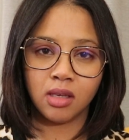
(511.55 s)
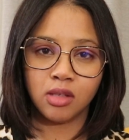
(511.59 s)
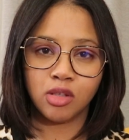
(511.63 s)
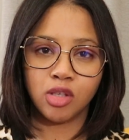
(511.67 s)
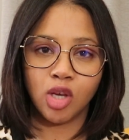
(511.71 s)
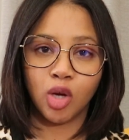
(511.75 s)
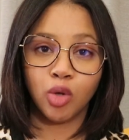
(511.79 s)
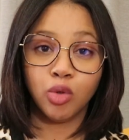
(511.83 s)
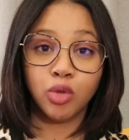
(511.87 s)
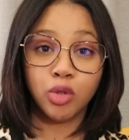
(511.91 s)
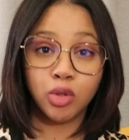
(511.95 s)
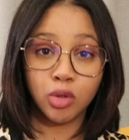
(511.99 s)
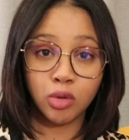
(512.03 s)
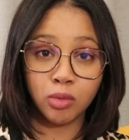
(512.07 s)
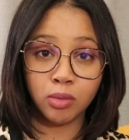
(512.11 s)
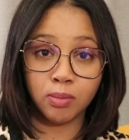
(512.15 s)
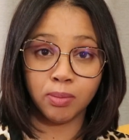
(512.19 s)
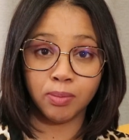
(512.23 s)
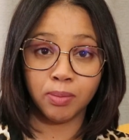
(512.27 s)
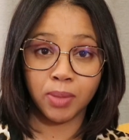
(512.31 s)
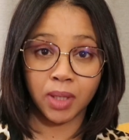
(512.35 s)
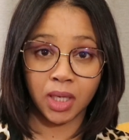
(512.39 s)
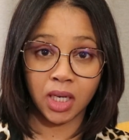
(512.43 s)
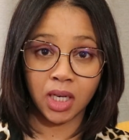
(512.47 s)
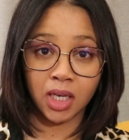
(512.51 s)
So 2
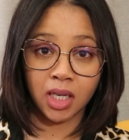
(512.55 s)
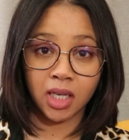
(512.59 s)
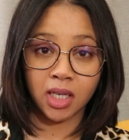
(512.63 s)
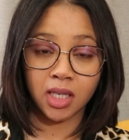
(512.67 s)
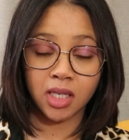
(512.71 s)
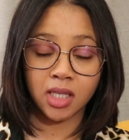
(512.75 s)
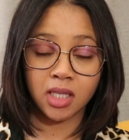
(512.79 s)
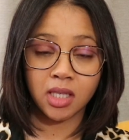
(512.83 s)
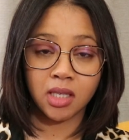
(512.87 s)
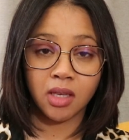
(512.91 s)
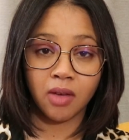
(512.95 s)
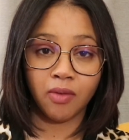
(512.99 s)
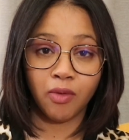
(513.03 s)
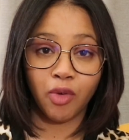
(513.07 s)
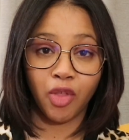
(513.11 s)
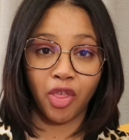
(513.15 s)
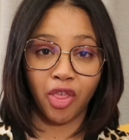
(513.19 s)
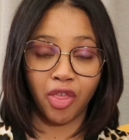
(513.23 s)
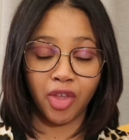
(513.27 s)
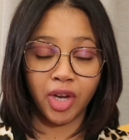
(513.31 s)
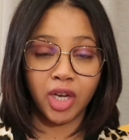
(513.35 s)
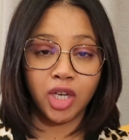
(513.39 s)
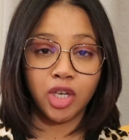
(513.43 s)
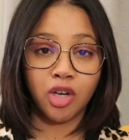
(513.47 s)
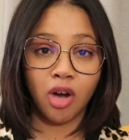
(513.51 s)
burgers for
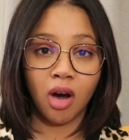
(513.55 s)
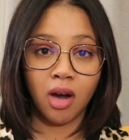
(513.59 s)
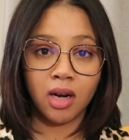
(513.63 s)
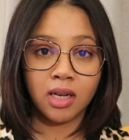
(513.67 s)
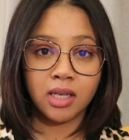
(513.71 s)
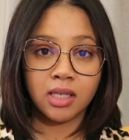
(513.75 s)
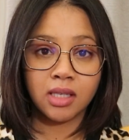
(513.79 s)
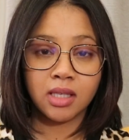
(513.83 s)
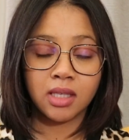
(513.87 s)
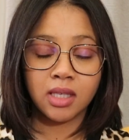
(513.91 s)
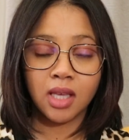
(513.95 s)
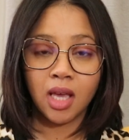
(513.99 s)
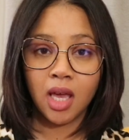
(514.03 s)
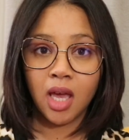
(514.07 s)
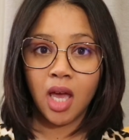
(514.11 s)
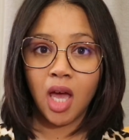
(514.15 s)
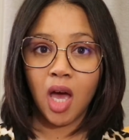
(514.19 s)
$3.